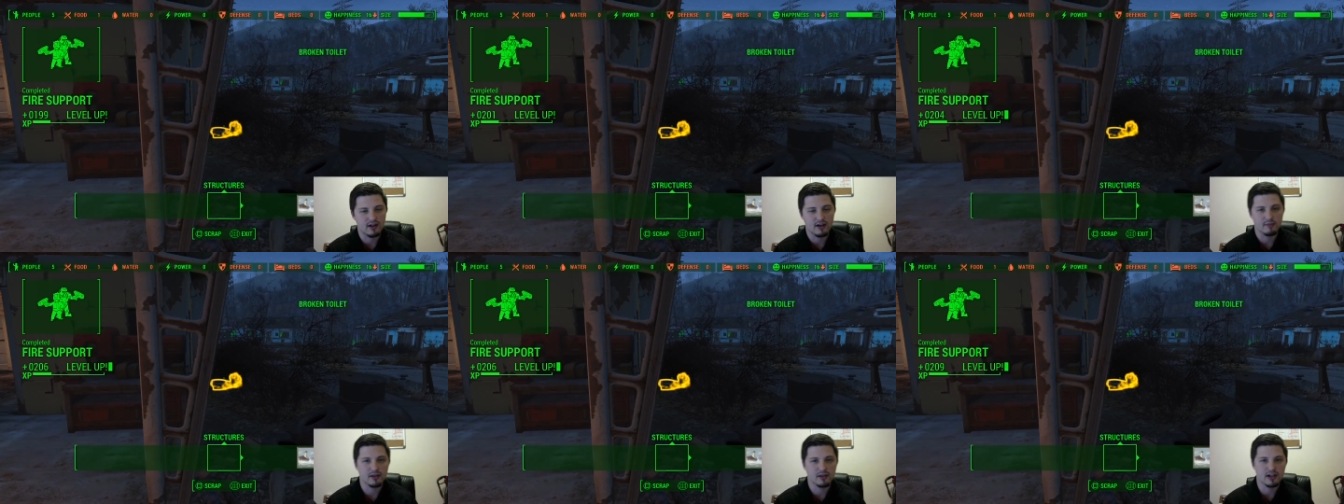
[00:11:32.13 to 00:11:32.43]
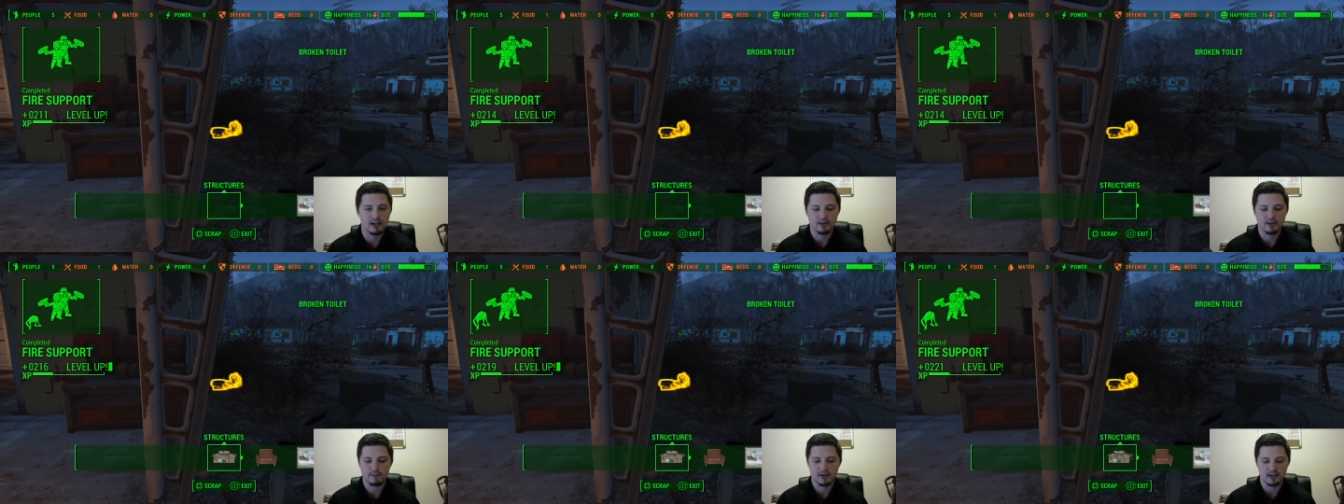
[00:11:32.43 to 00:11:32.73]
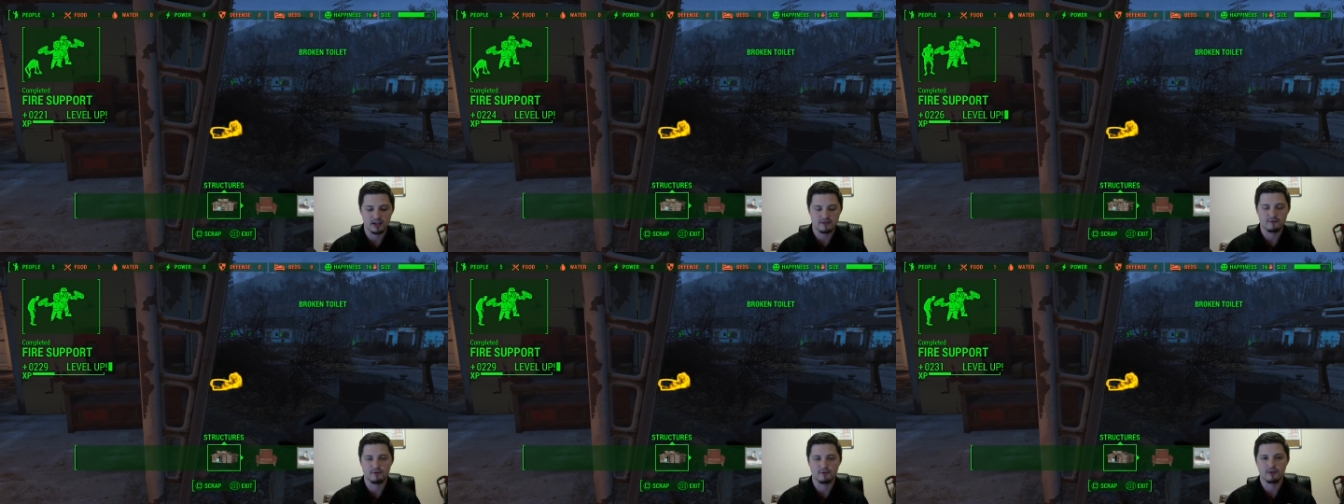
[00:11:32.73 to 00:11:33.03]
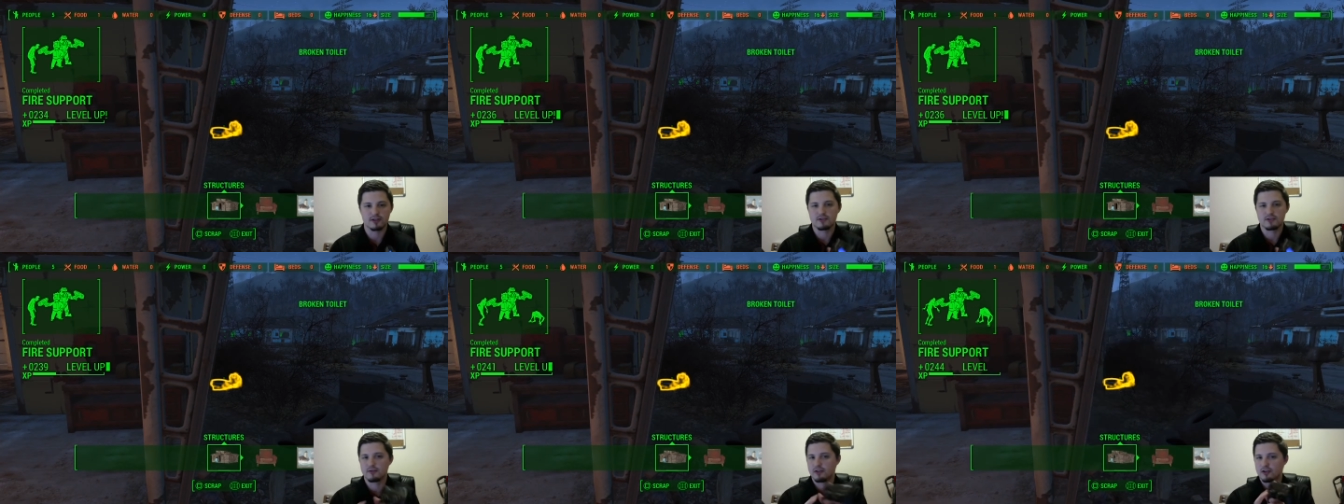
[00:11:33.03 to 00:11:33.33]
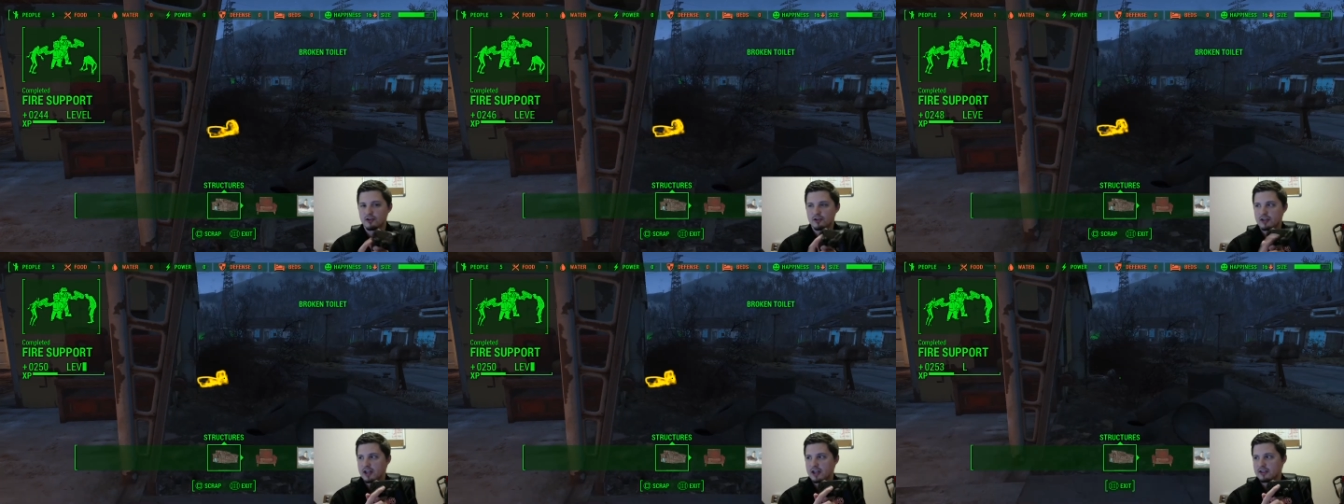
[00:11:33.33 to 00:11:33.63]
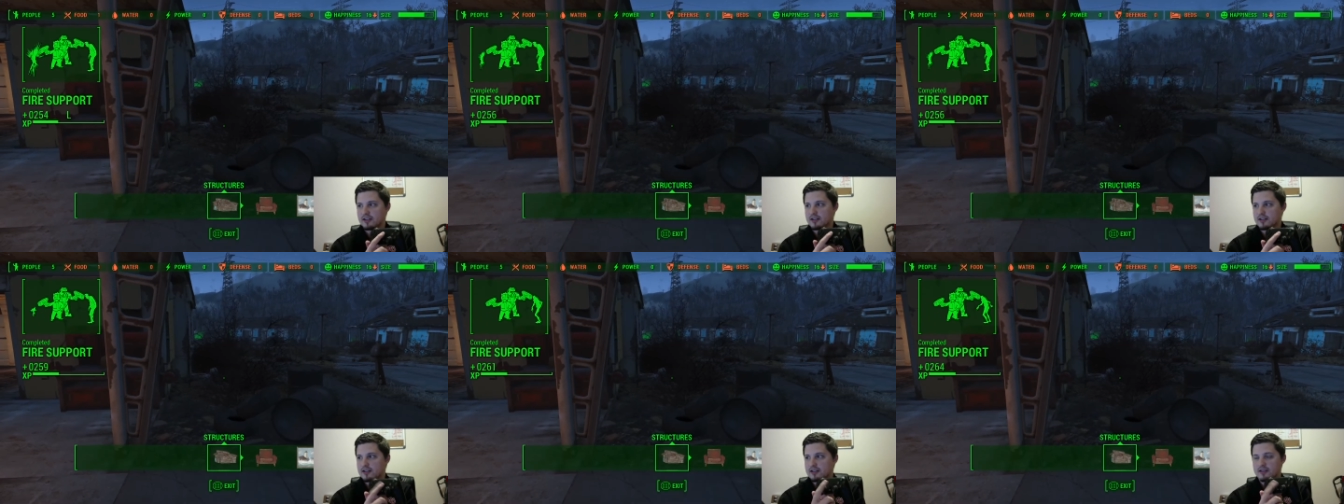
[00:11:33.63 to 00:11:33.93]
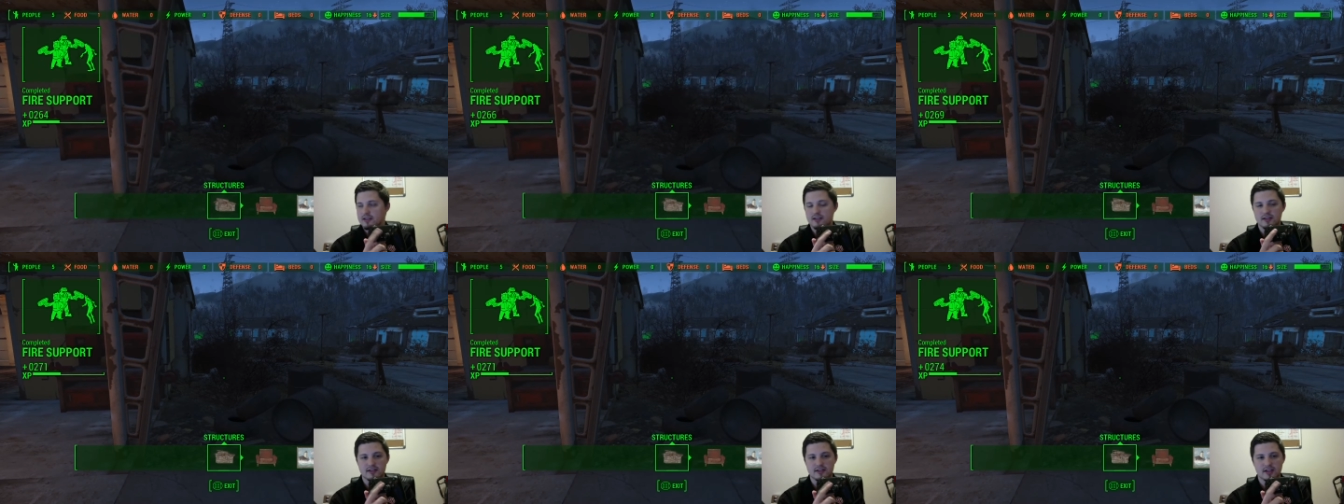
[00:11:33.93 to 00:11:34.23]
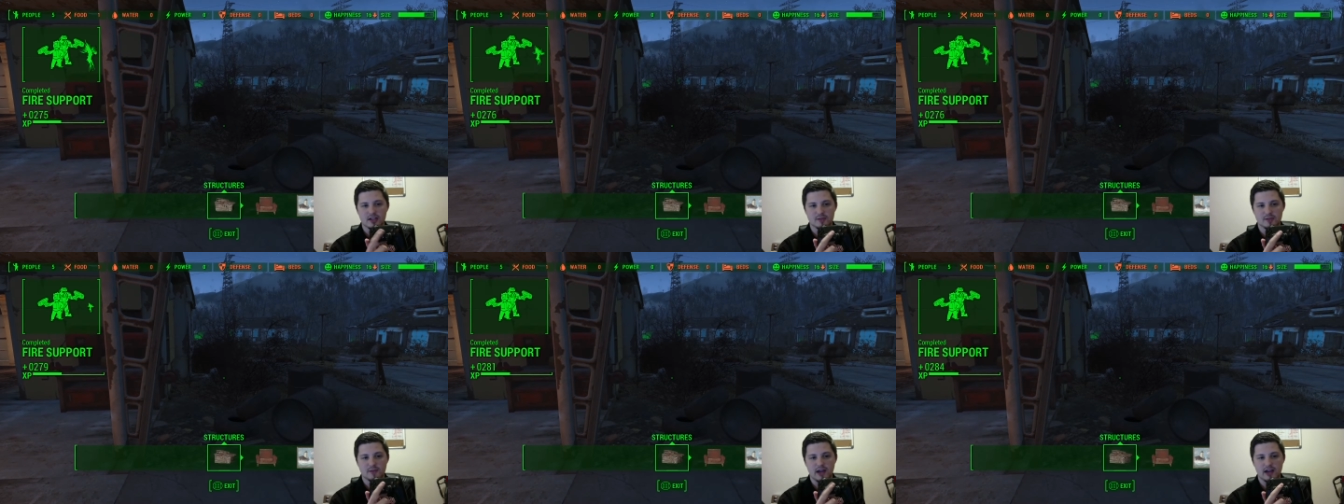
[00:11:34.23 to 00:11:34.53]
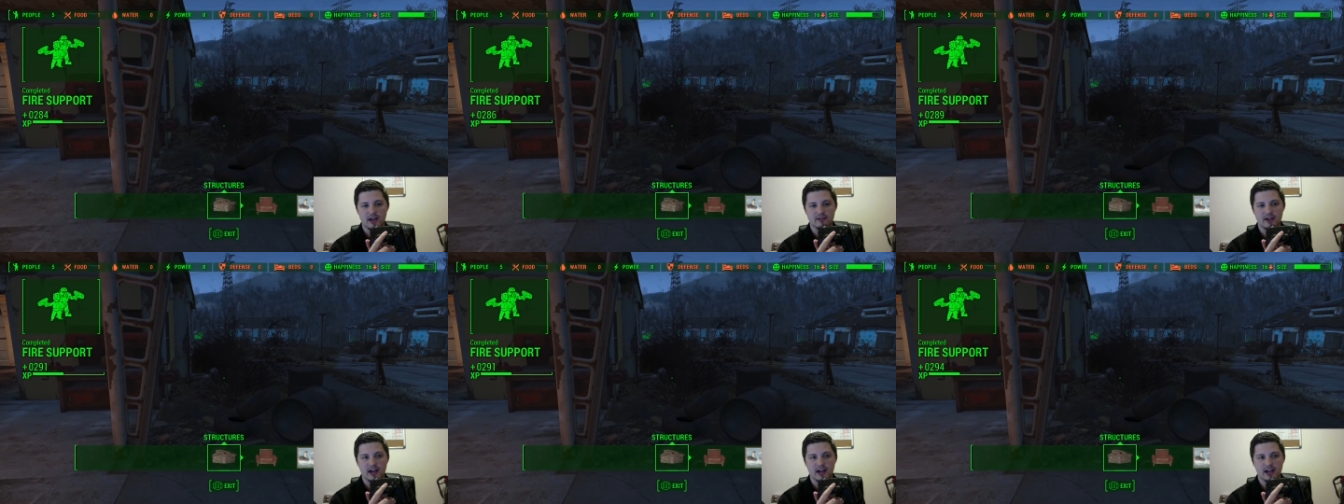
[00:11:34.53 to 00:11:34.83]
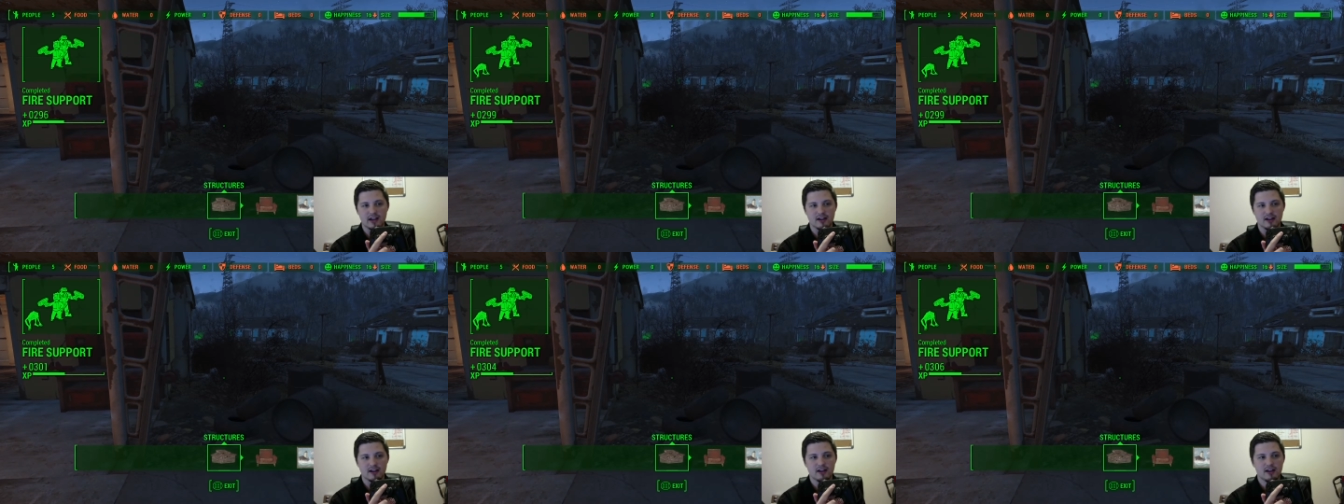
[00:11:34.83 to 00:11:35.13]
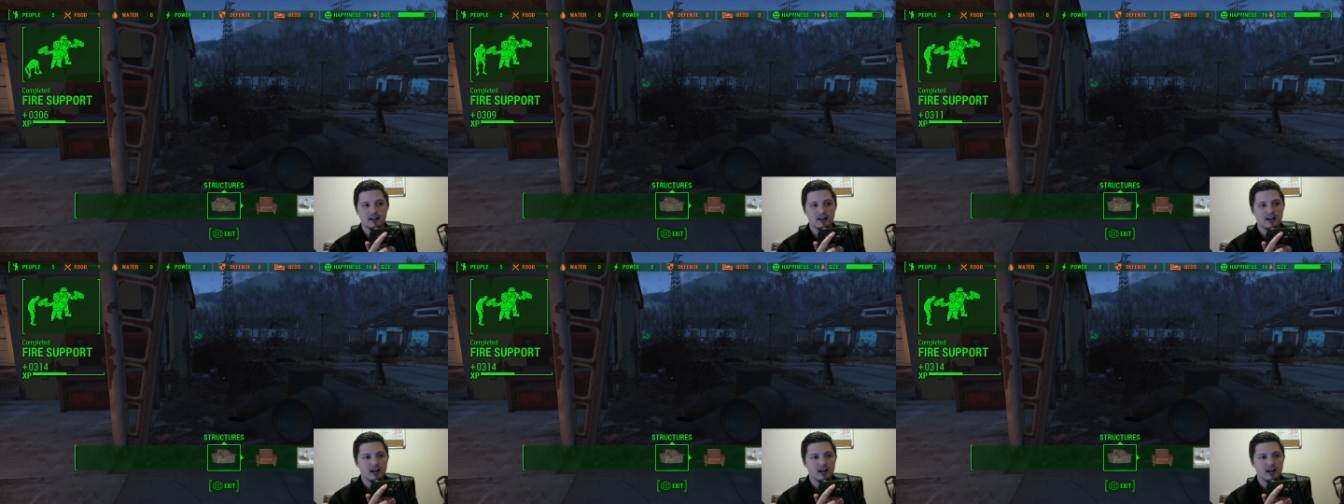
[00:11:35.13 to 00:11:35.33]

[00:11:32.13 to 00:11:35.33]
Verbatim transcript: I'm playing on the PS4, so I'll hold down the touchpad right here,